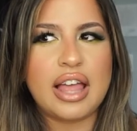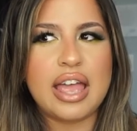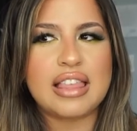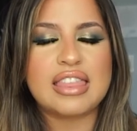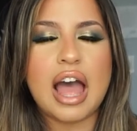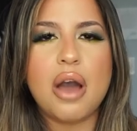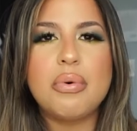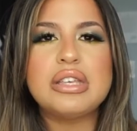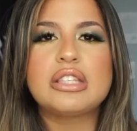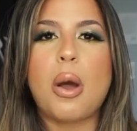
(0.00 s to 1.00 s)
Like that
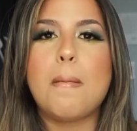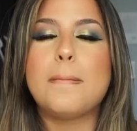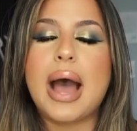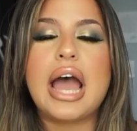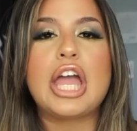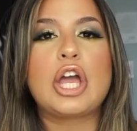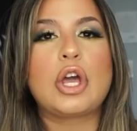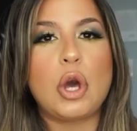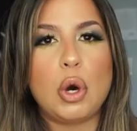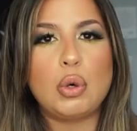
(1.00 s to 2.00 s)
was my
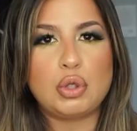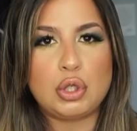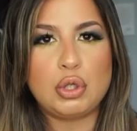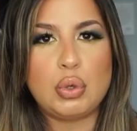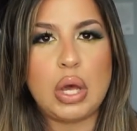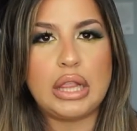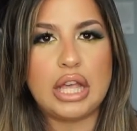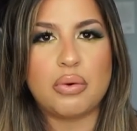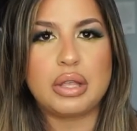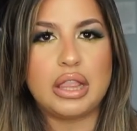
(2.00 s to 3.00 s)
go-to
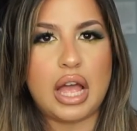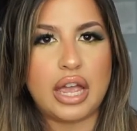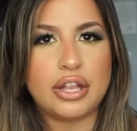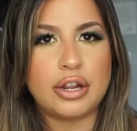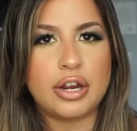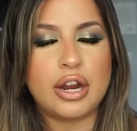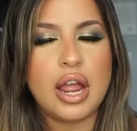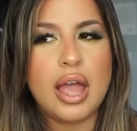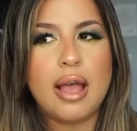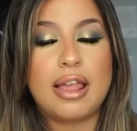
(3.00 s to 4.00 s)
liquid liner,
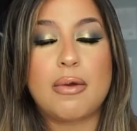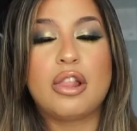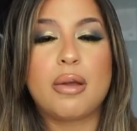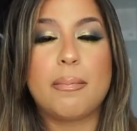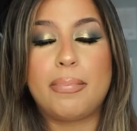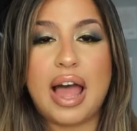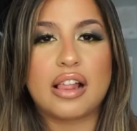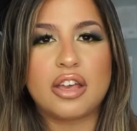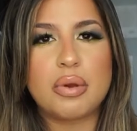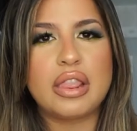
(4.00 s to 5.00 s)
like li black
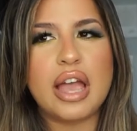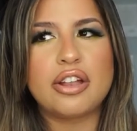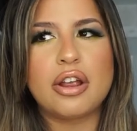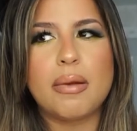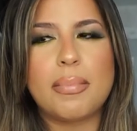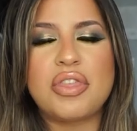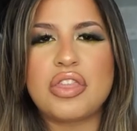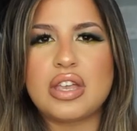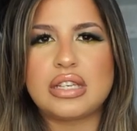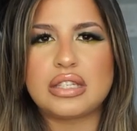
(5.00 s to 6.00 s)
liquid liner, but then
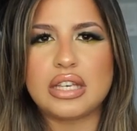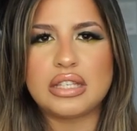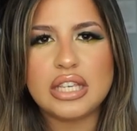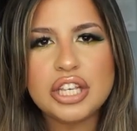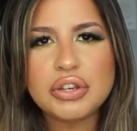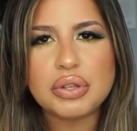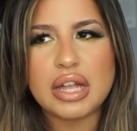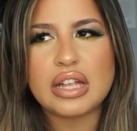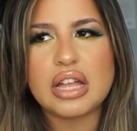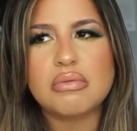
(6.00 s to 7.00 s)
they discontinued
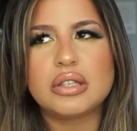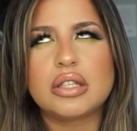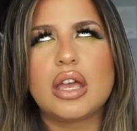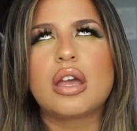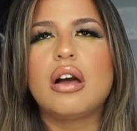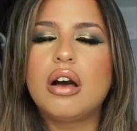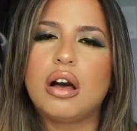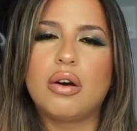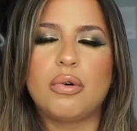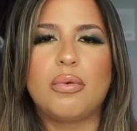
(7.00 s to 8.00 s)
it and I was like,
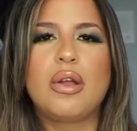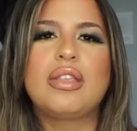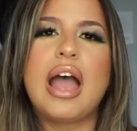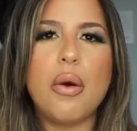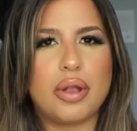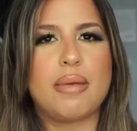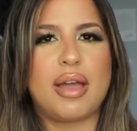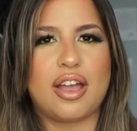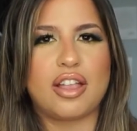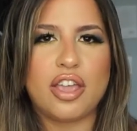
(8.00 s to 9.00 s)
oh, now what am
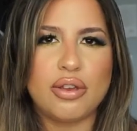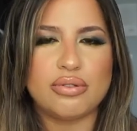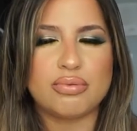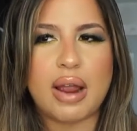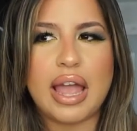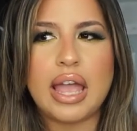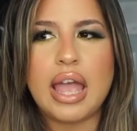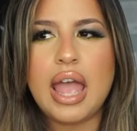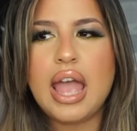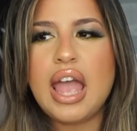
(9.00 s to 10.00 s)
I going to use, right?
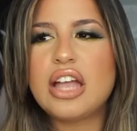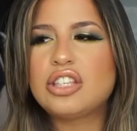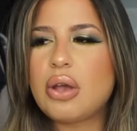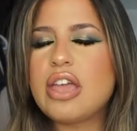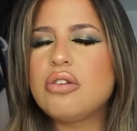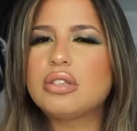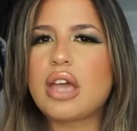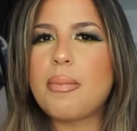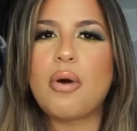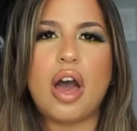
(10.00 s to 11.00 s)
And so I use a
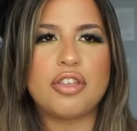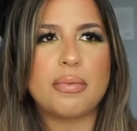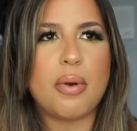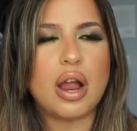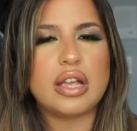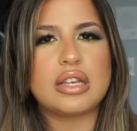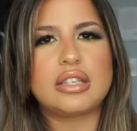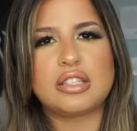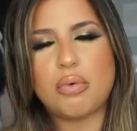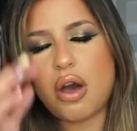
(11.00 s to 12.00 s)
couple other products
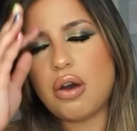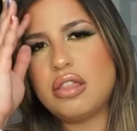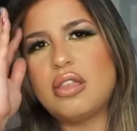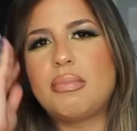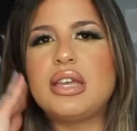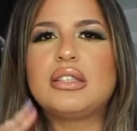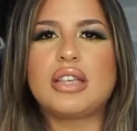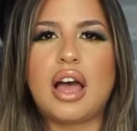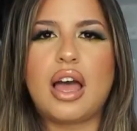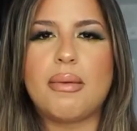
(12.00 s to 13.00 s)
as well in the
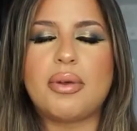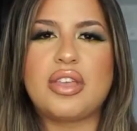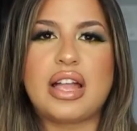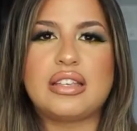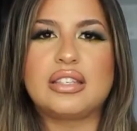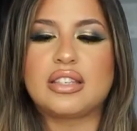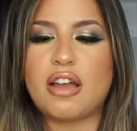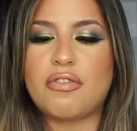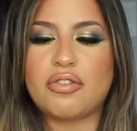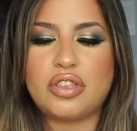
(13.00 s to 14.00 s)
meantime, but then I
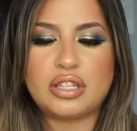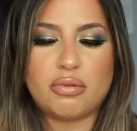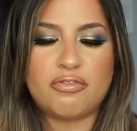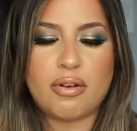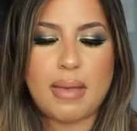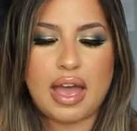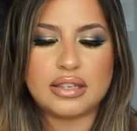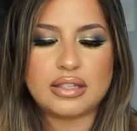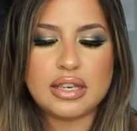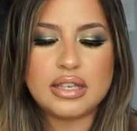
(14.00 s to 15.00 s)
discovered this one from
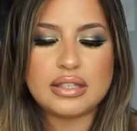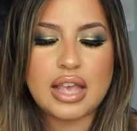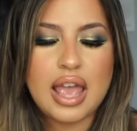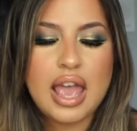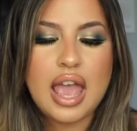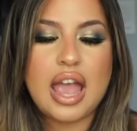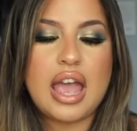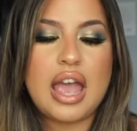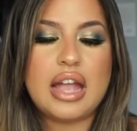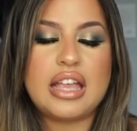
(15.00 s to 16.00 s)
Essence
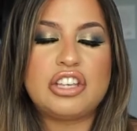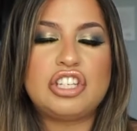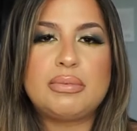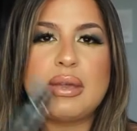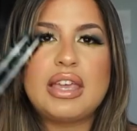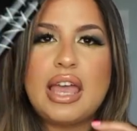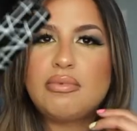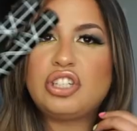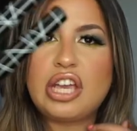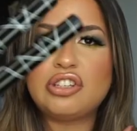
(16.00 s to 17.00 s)
and it's just been
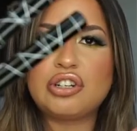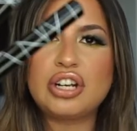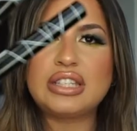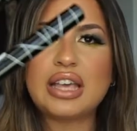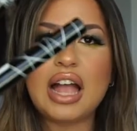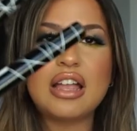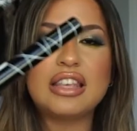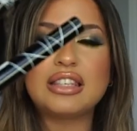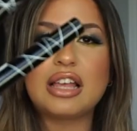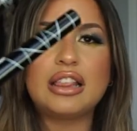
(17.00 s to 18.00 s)
game changer. It's kind of,
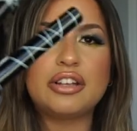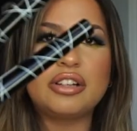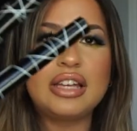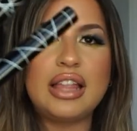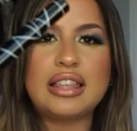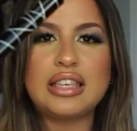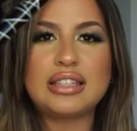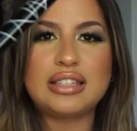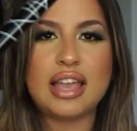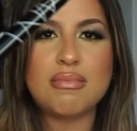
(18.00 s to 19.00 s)
it's like literally like the
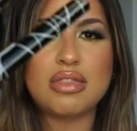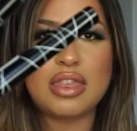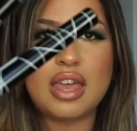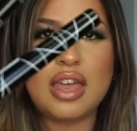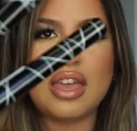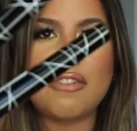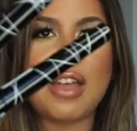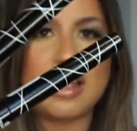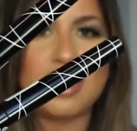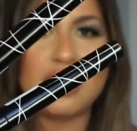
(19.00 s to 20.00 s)
same thing. If
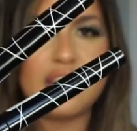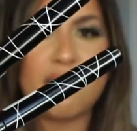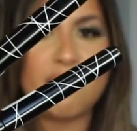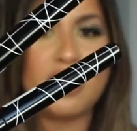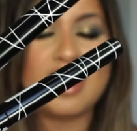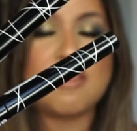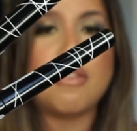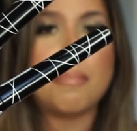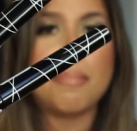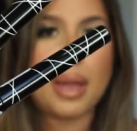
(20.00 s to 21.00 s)
anything, I feel like
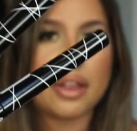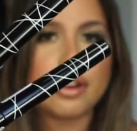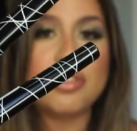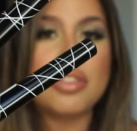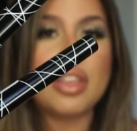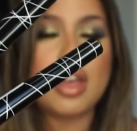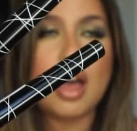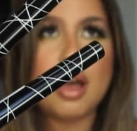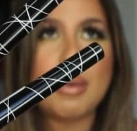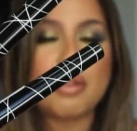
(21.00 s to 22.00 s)
even better than the
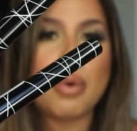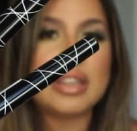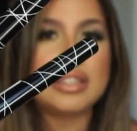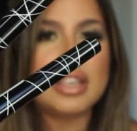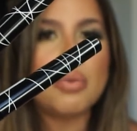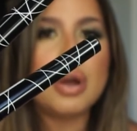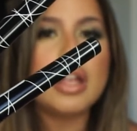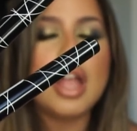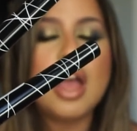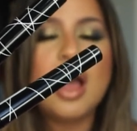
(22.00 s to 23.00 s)
um, NYC one.